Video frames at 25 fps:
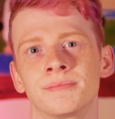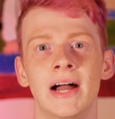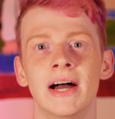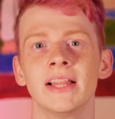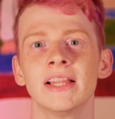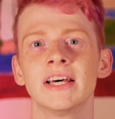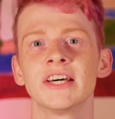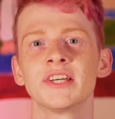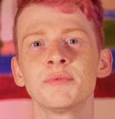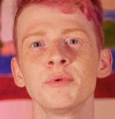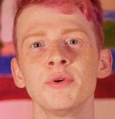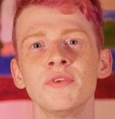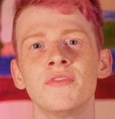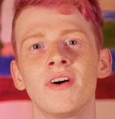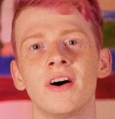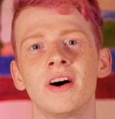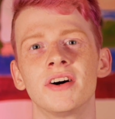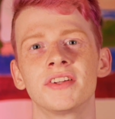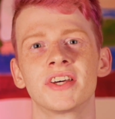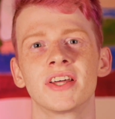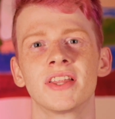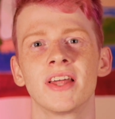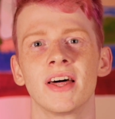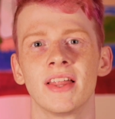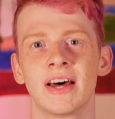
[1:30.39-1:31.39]
Let's move on
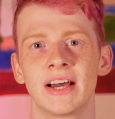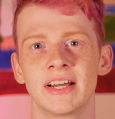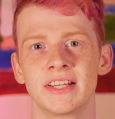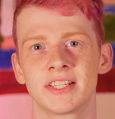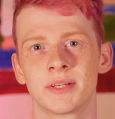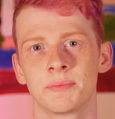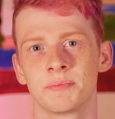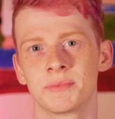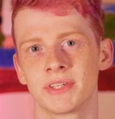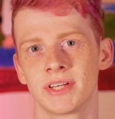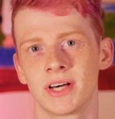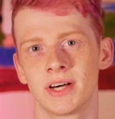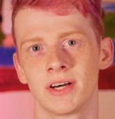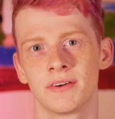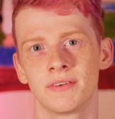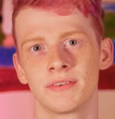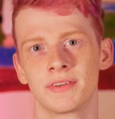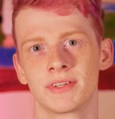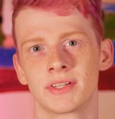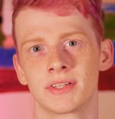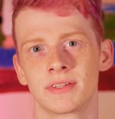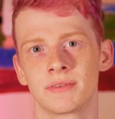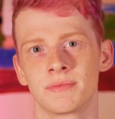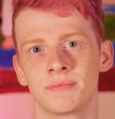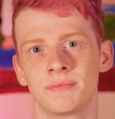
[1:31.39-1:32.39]
to the lights
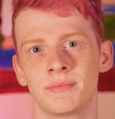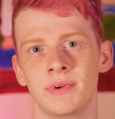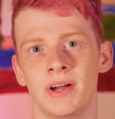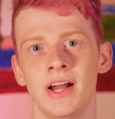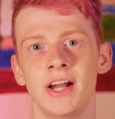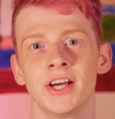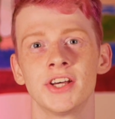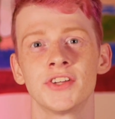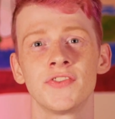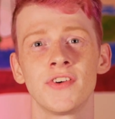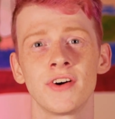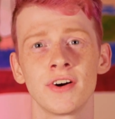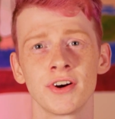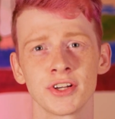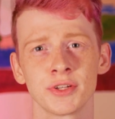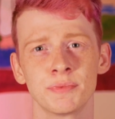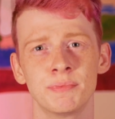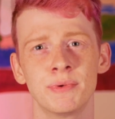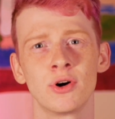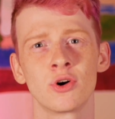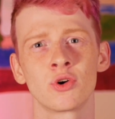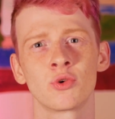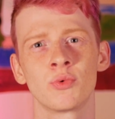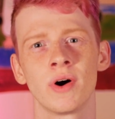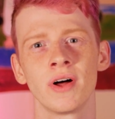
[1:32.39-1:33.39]
themselves. As far as
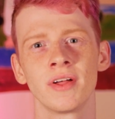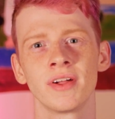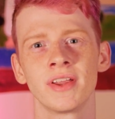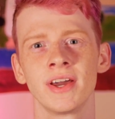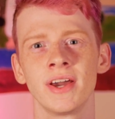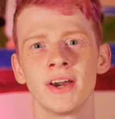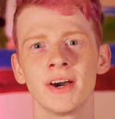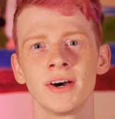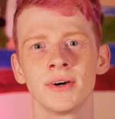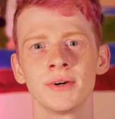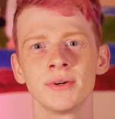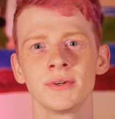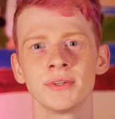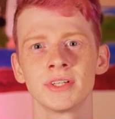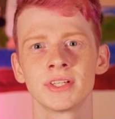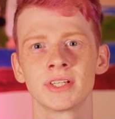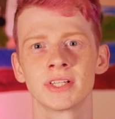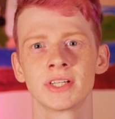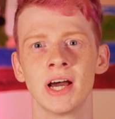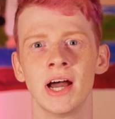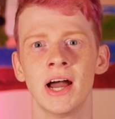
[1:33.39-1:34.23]
build quality goes,